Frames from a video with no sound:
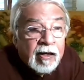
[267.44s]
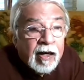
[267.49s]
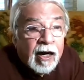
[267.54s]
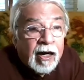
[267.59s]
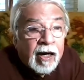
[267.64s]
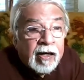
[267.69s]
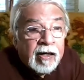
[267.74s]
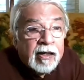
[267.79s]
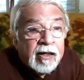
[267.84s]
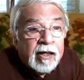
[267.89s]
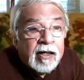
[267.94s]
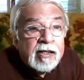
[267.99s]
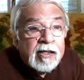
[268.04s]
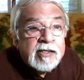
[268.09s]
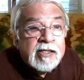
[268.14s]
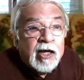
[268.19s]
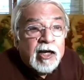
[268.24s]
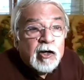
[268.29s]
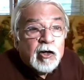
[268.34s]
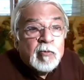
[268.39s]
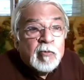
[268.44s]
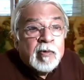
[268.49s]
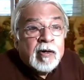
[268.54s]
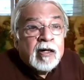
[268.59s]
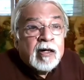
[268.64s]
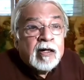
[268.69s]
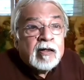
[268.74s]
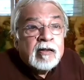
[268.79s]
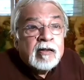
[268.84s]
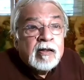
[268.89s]
And Jay
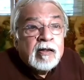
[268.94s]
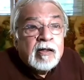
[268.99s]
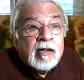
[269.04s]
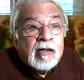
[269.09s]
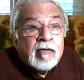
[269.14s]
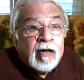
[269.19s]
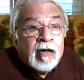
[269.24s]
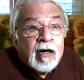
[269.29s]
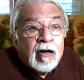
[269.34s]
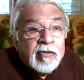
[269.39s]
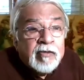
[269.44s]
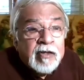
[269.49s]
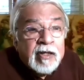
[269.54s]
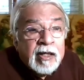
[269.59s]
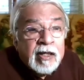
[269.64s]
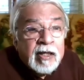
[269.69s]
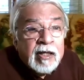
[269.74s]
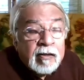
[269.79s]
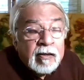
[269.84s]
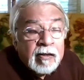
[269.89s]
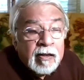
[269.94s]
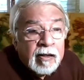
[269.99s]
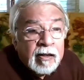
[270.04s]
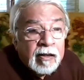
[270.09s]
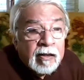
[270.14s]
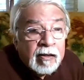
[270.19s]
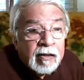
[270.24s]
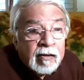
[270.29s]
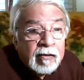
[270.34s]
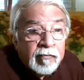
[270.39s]
Kumar, one of the
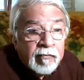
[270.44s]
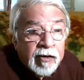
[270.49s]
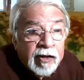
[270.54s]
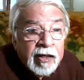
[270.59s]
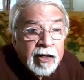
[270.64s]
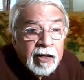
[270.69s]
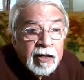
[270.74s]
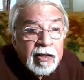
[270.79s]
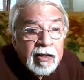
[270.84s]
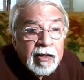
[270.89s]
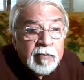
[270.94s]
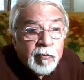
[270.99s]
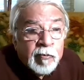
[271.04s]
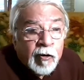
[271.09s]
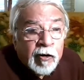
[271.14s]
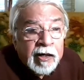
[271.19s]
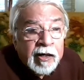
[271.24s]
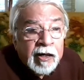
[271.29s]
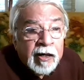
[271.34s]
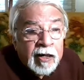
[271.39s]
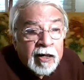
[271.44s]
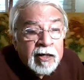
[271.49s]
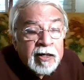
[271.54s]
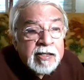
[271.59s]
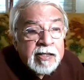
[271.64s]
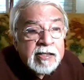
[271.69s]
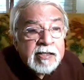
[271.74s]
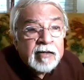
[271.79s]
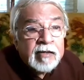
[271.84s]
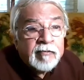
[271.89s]
very important
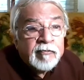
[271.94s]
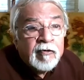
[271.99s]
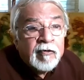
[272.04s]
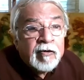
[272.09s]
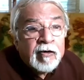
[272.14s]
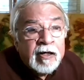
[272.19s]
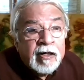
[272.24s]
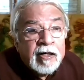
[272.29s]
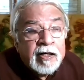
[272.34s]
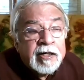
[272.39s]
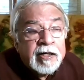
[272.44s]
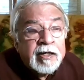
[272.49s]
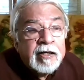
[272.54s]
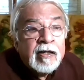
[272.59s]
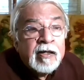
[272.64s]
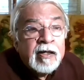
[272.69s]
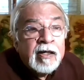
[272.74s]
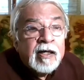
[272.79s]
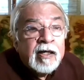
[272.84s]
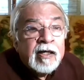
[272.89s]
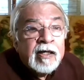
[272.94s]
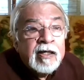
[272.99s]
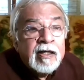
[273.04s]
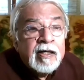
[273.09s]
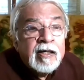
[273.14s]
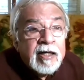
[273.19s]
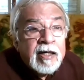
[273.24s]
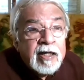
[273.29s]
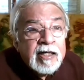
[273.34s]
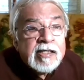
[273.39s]
artists of our country, he
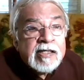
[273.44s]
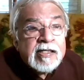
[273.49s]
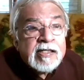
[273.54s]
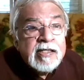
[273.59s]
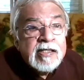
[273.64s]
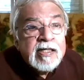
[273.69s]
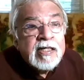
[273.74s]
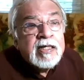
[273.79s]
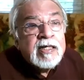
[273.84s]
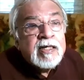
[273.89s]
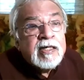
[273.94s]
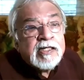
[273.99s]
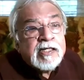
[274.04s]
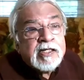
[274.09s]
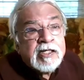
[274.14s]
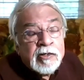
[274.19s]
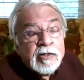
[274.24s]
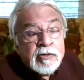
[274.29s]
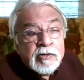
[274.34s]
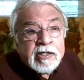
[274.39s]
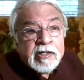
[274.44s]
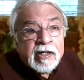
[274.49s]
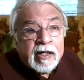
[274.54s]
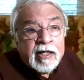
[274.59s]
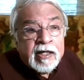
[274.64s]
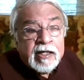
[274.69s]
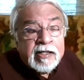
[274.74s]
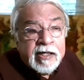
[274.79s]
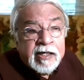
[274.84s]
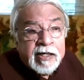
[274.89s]
leads the institution,
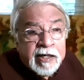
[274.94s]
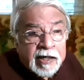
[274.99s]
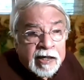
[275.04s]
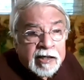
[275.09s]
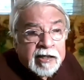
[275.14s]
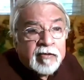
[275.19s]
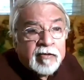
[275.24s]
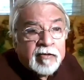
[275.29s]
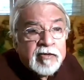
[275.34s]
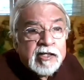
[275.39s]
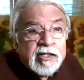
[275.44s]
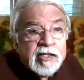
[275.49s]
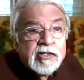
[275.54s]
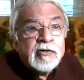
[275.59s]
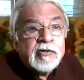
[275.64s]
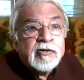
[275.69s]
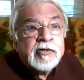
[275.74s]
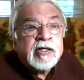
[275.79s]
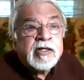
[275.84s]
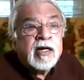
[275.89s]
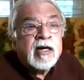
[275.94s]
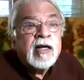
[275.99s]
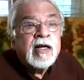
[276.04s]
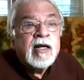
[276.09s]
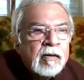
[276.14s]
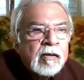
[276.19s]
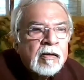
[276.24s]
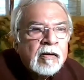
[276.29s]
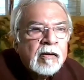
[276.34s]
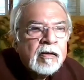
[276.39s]
he's the director of the institution.
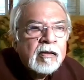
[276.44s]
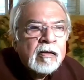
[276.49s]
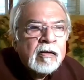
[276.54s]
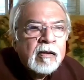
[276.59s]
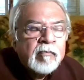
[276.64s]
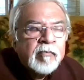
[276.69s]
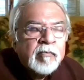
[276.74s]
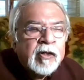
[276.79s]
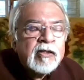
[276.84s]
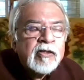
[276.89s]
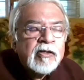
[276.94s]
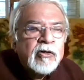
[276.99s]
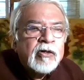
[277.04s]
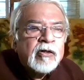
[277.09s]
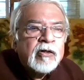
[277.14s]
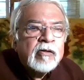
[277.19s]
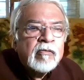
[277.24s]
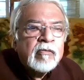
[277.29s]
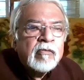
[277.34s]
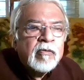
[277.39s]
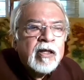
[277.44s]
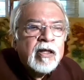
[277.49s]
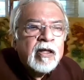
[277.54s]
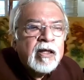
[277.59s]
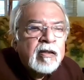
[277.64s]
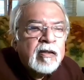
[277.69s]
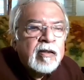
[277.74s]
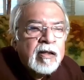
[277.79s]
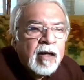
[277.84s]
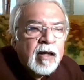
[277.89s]
Because, you know,
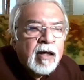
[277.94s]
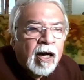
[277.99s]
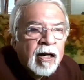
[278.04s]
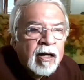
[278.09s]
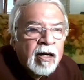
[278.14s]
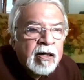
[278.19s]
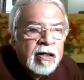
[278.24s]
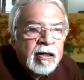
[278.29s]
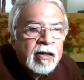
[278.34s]
the art